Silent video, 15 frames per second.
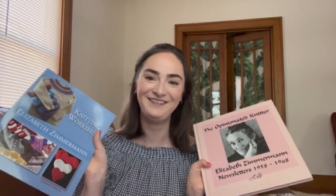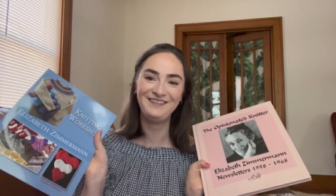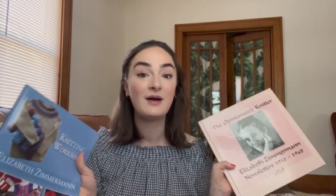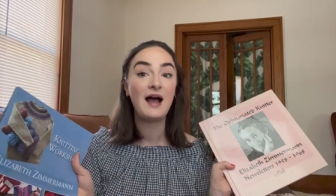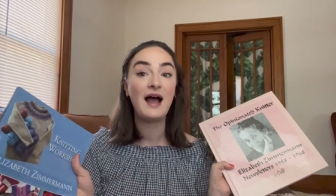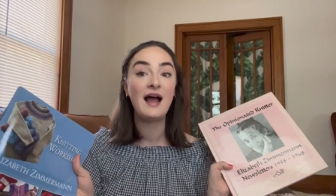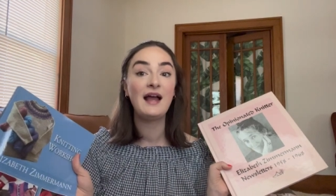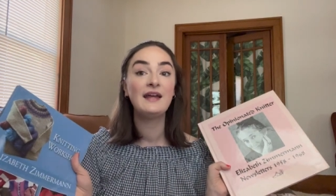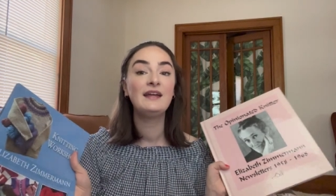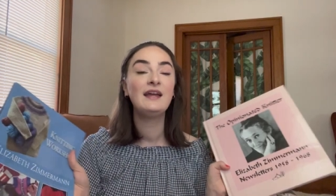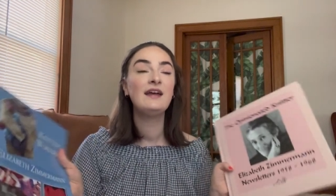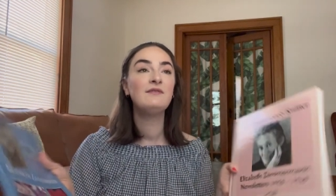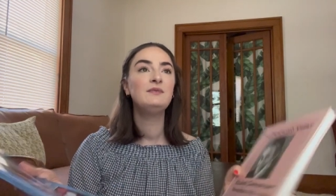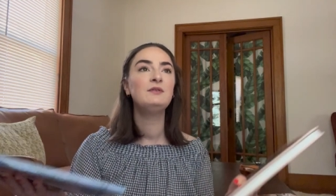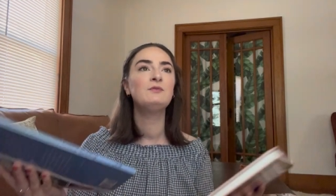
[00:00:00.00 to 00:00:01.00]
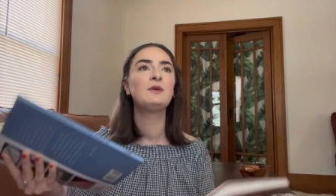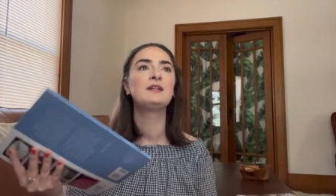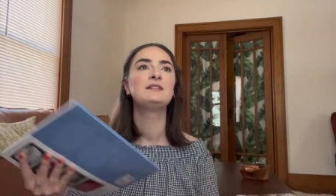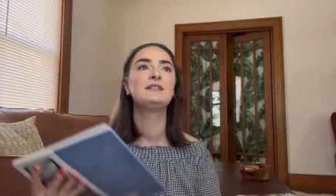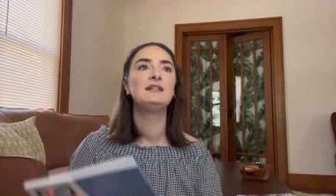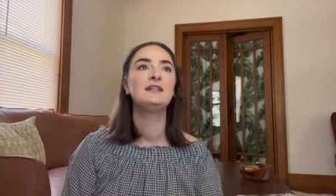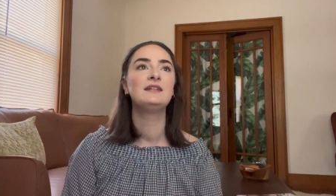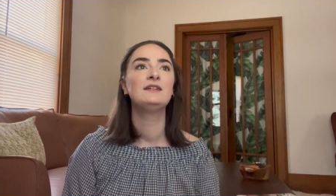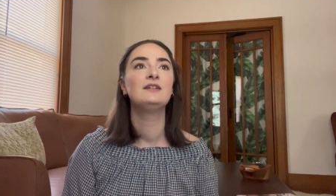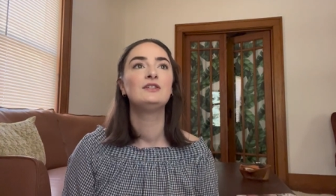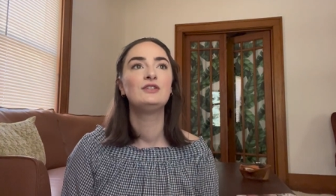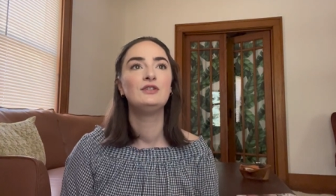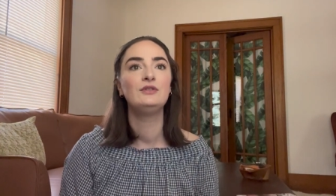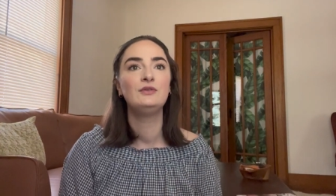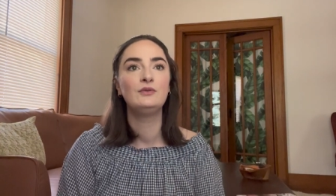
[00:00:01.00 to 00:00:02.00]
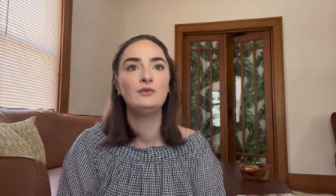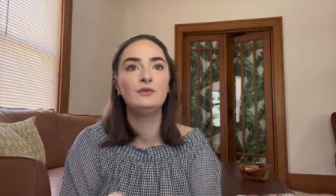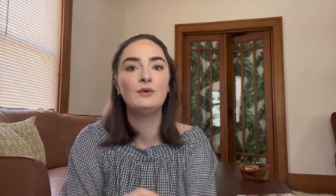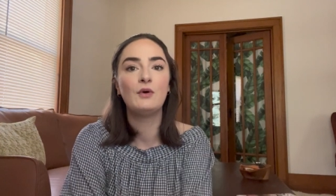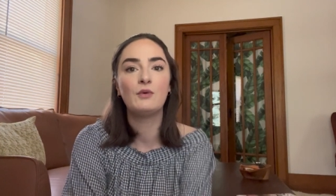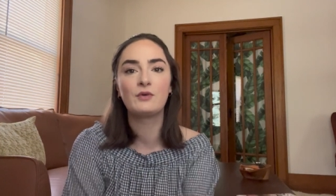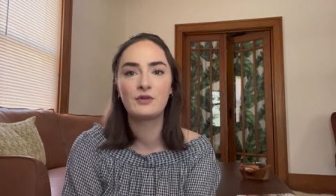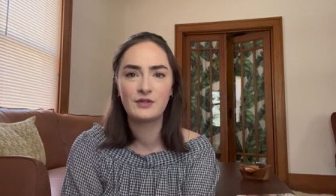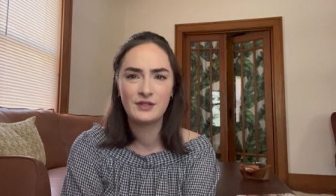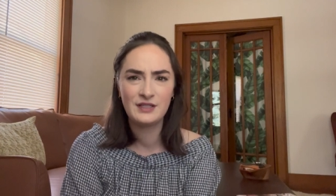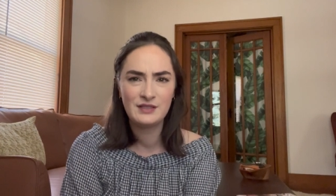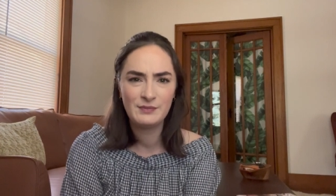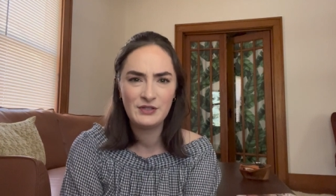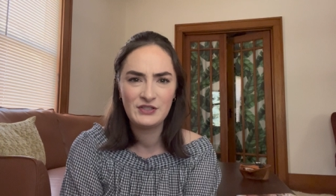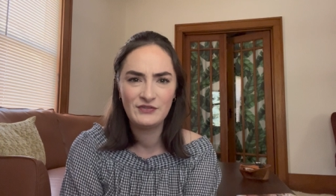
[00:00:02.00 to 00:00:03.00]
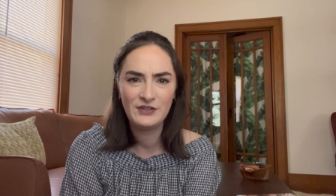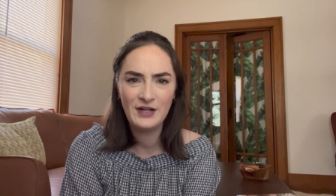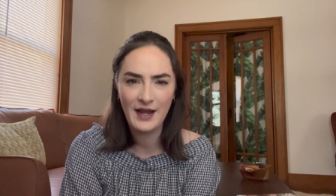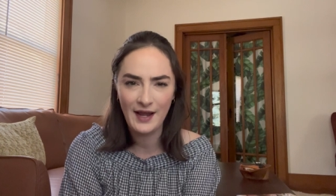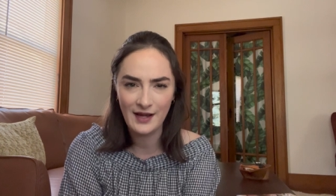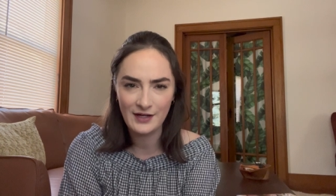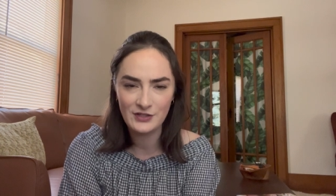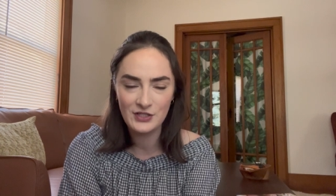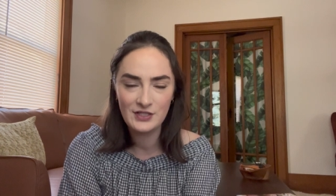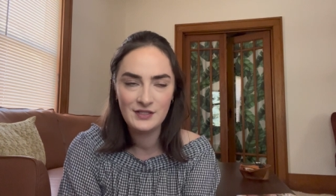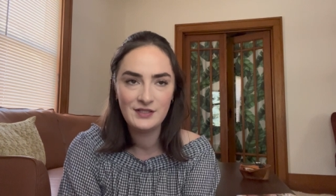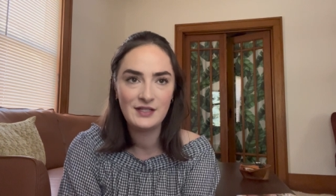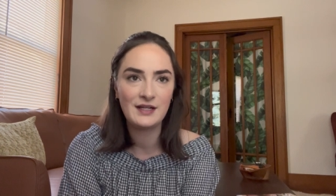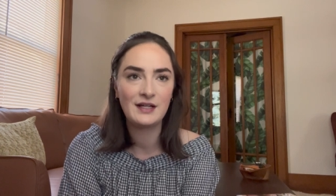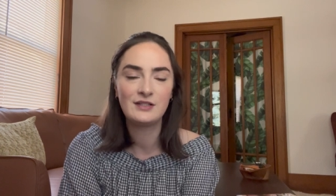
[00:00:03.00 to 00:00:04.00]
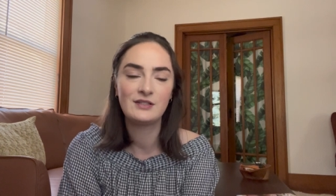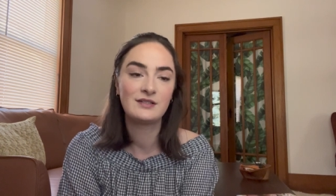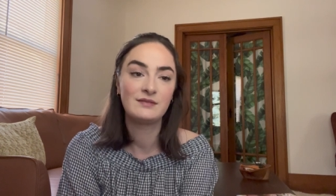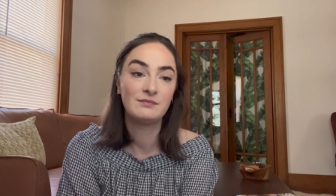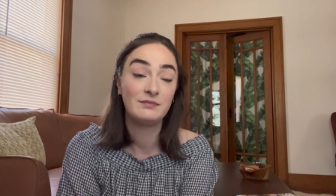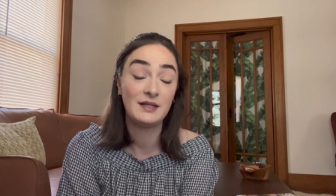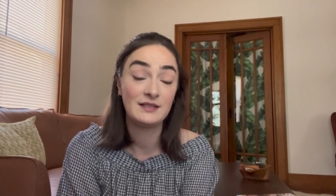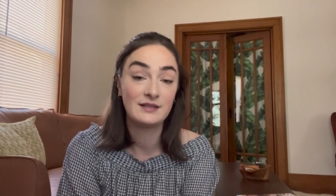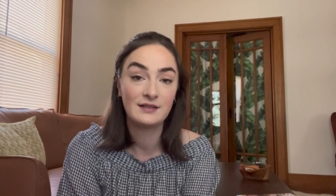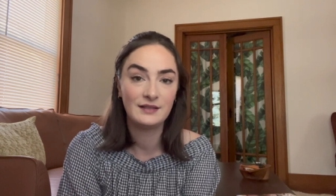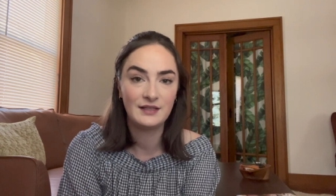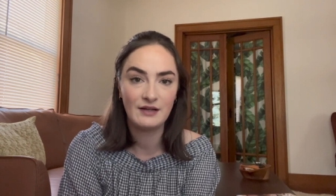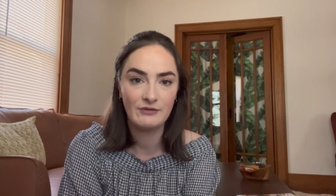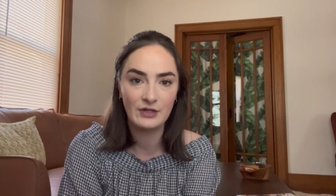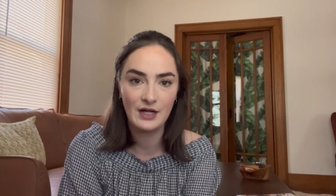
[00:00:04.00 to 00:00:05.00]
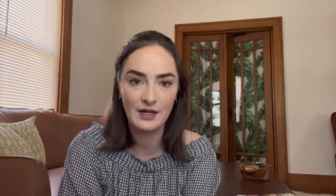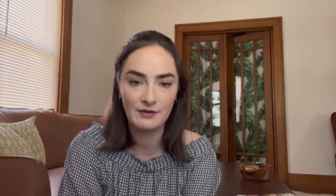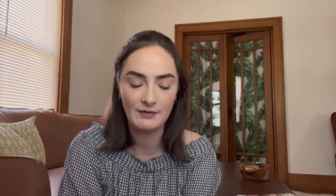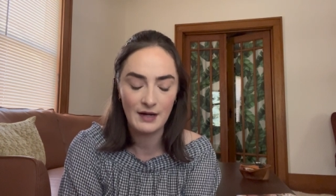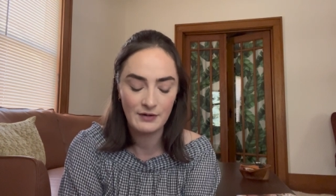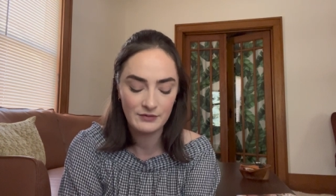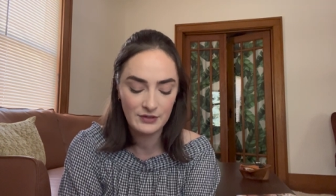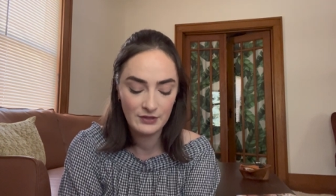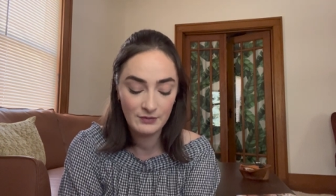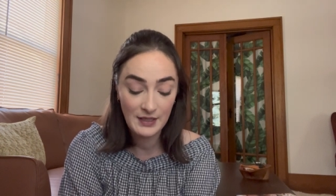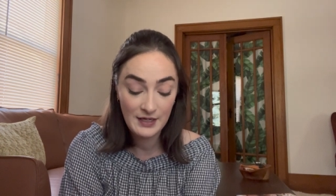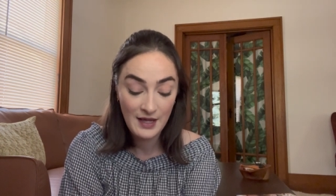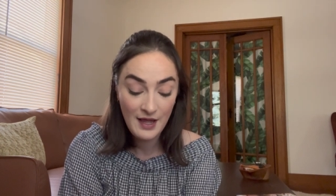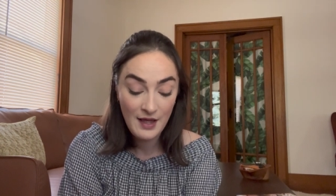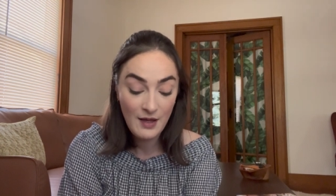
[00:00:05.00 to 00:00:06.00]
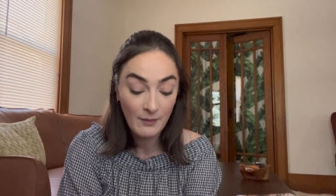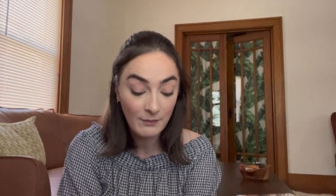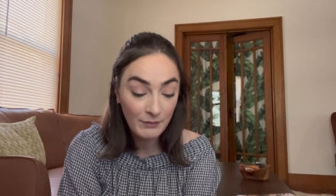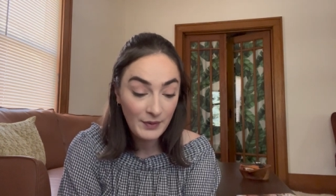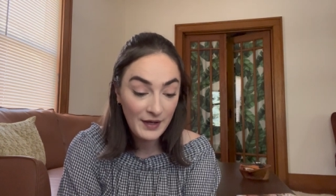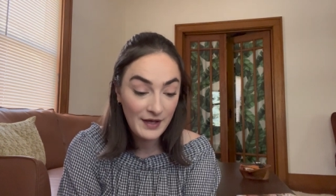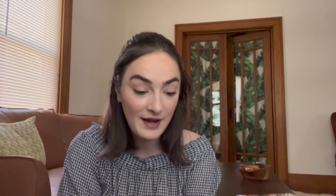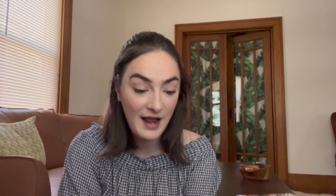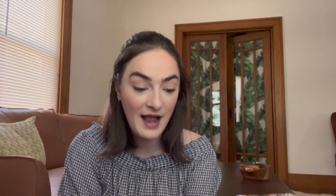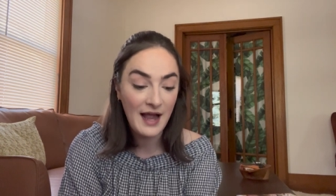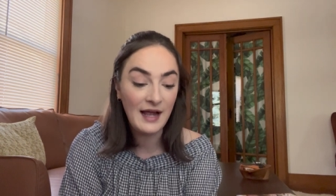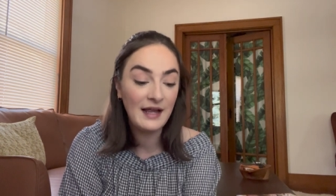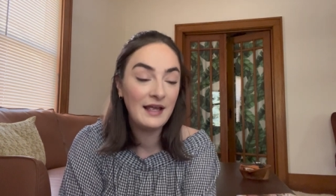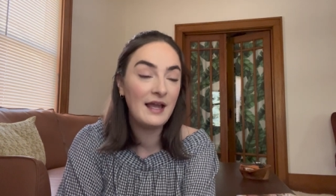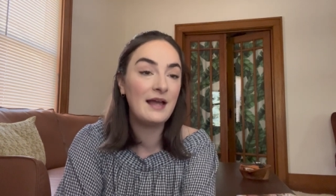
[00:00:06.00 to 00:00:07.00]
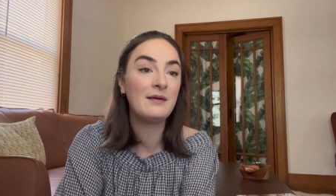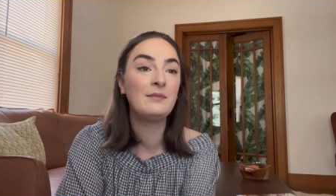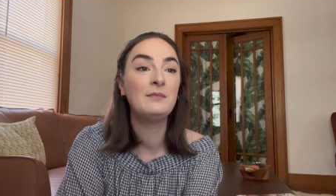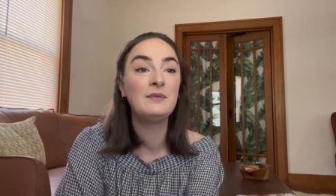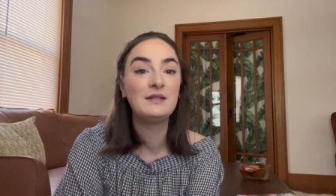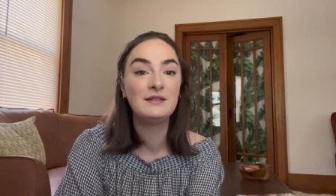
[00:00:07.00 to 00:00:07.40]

I have been wanting to order these books for ages and I just basically never got around to it, but I am,